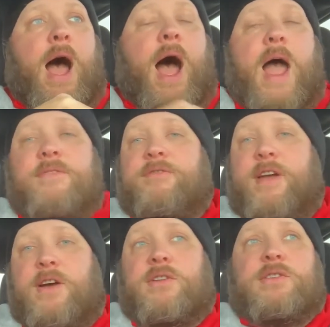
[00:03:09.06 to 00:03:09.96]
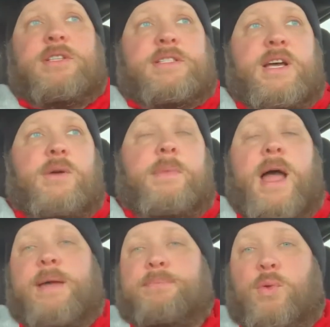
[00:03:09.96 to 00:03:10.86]
I failed to tell
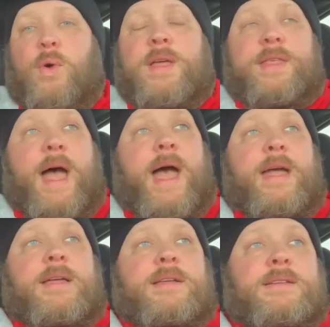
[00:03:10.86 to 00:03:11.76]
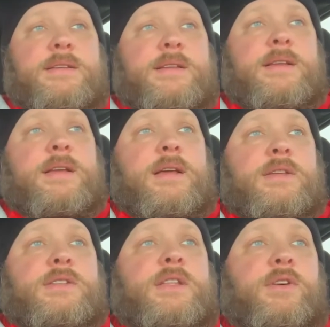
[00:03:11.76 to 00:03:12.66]
my employee that,
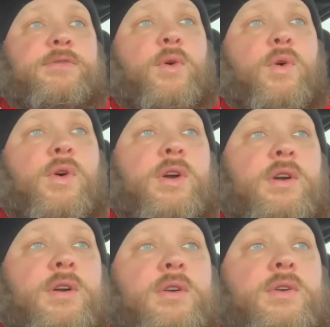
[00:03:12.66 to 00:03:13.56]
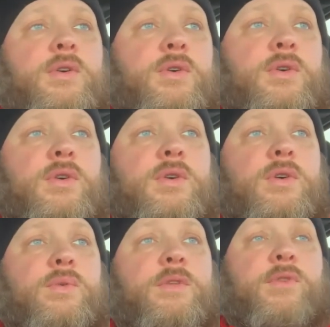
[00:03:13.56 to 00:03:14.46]
therefore
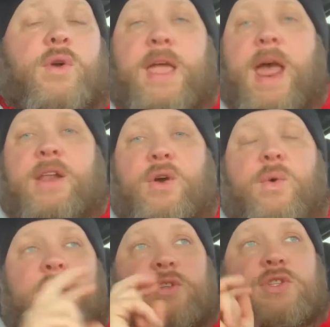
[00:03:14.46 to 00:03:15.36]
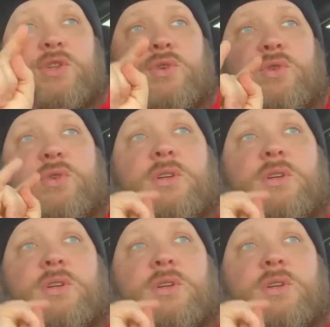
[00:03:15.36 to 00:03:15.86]
we've already had to go on 2